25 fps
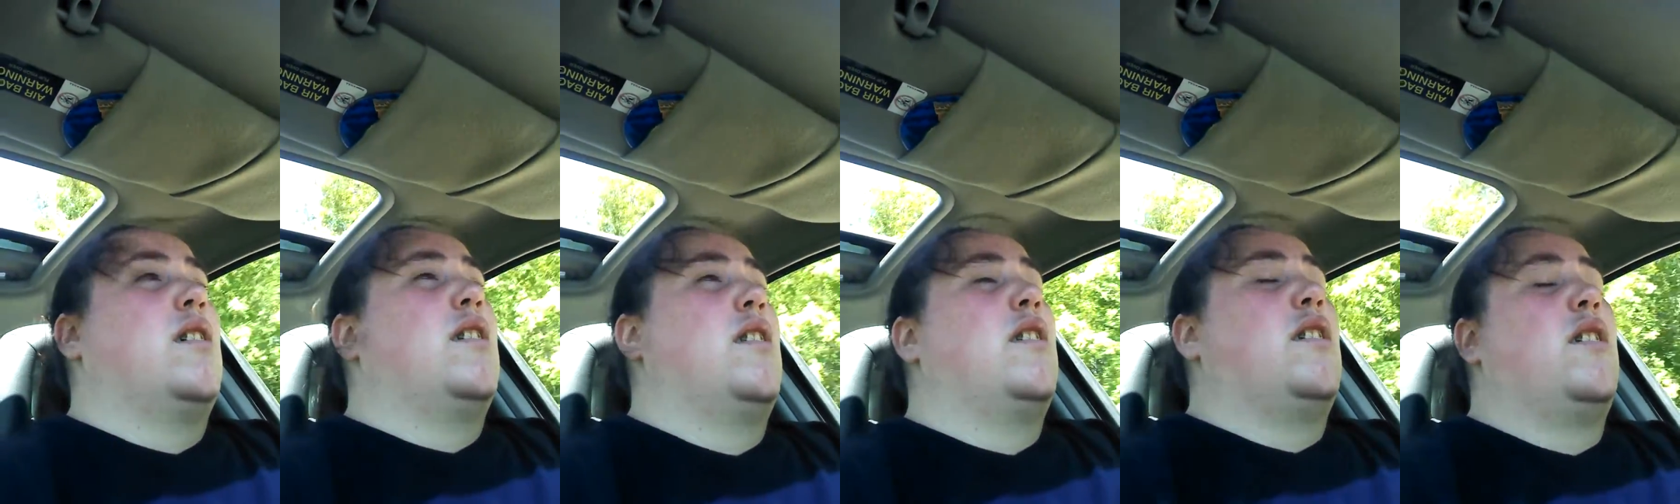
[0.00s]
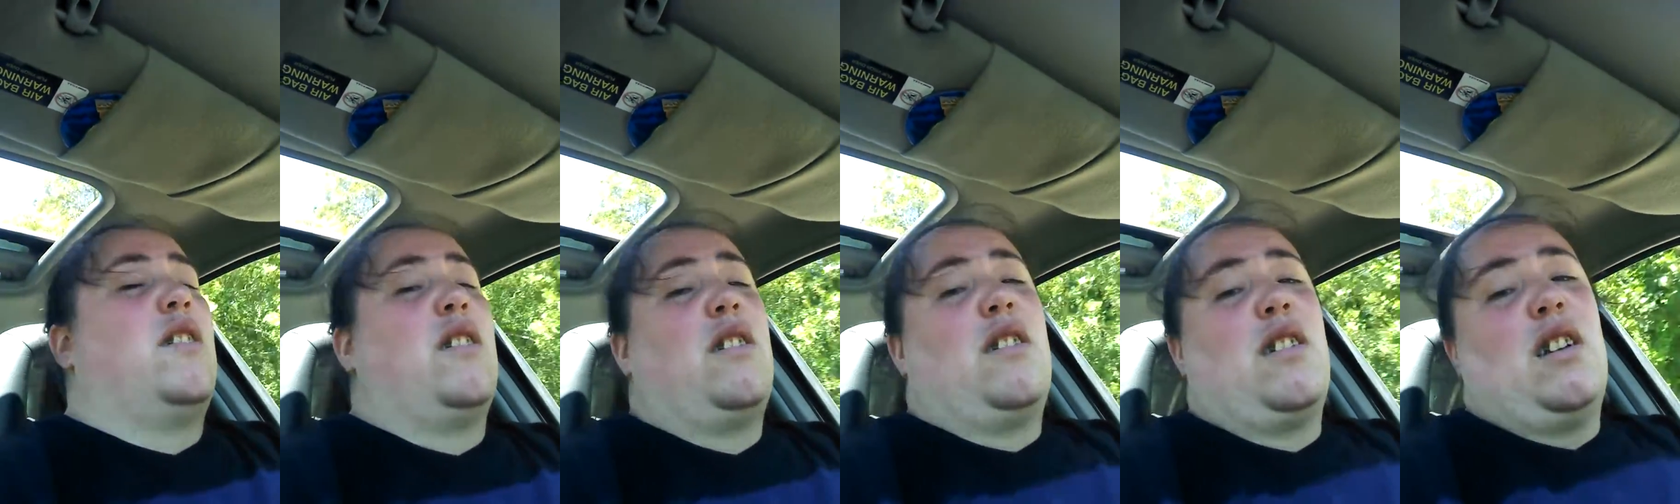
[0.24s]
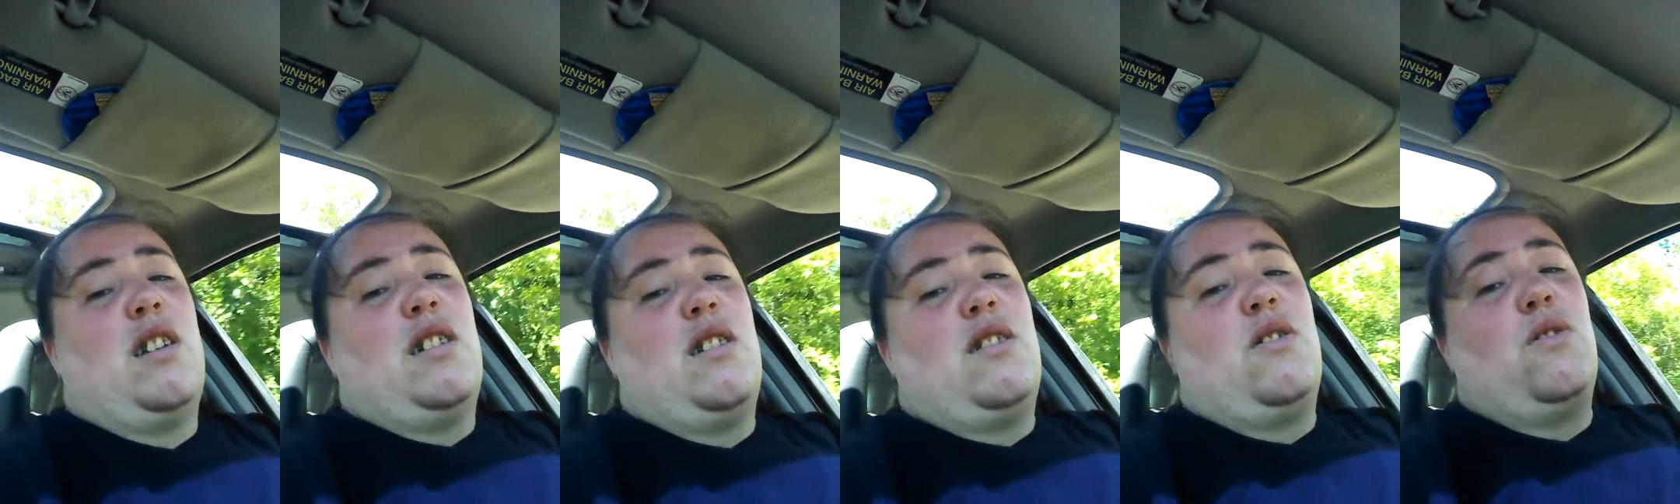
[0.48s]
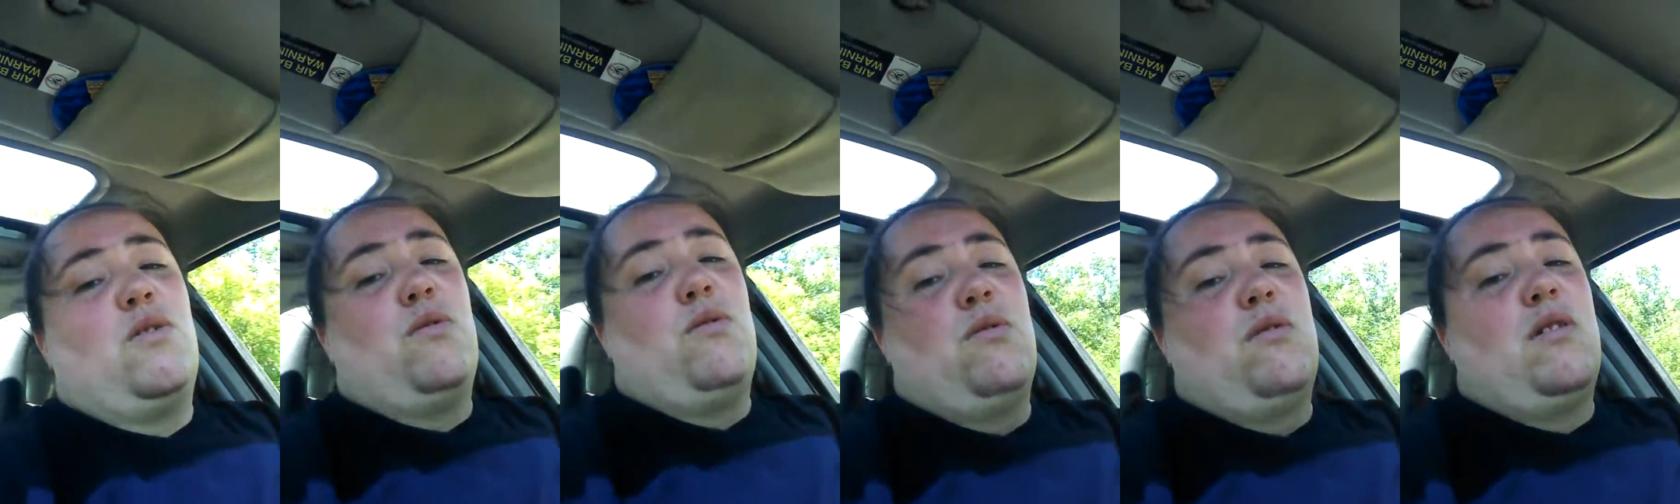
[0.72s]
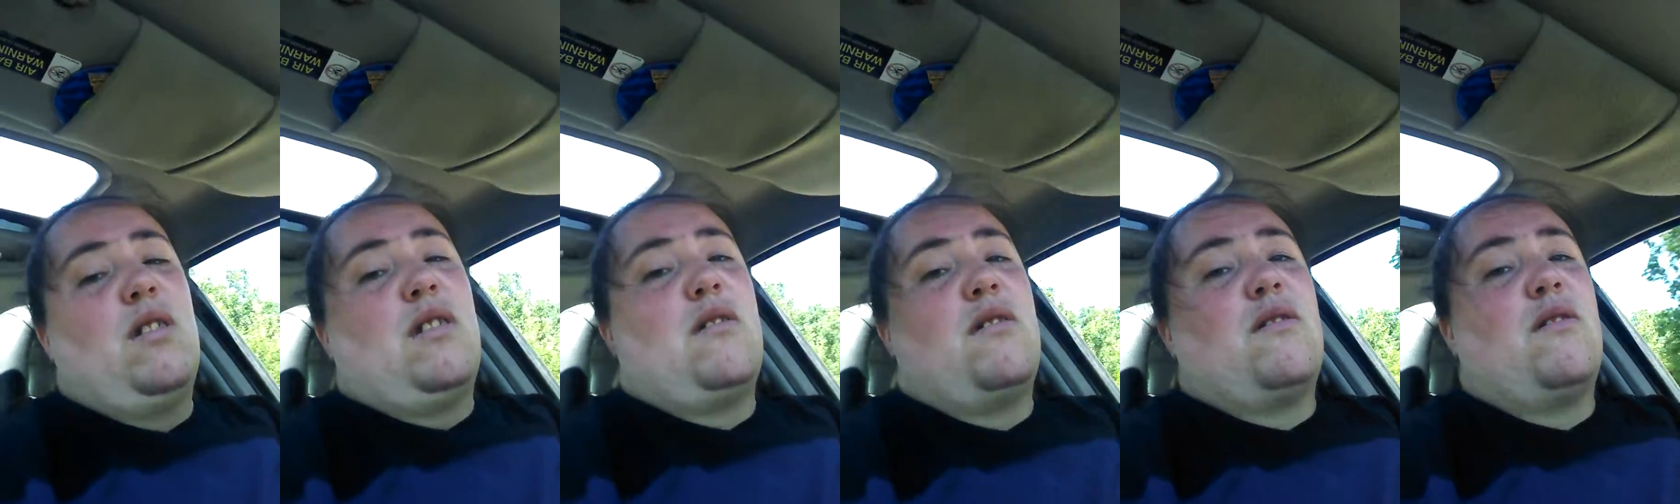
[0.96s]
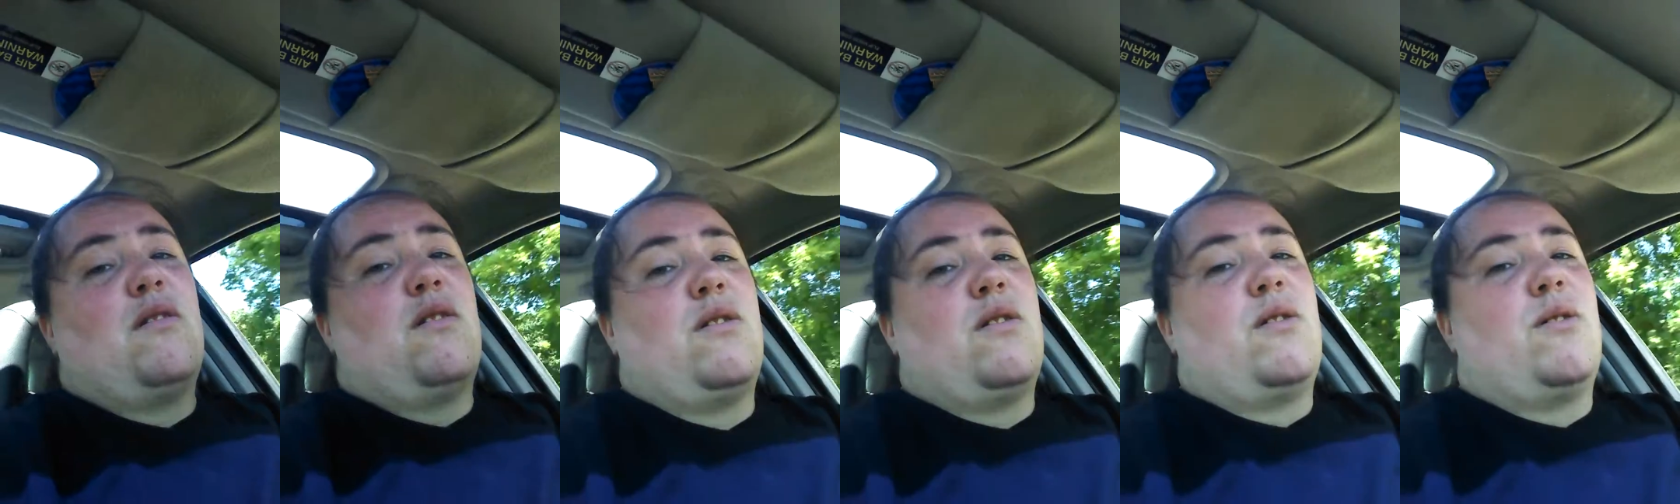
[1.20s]
of these days. Who
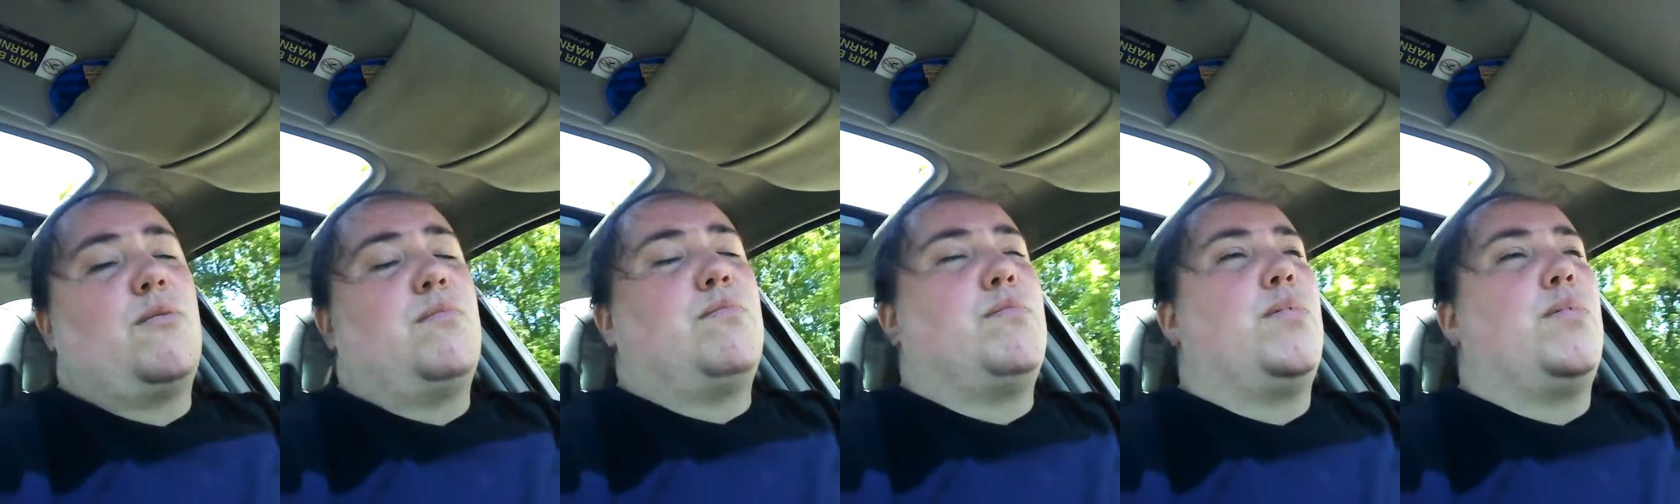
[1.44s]
knows?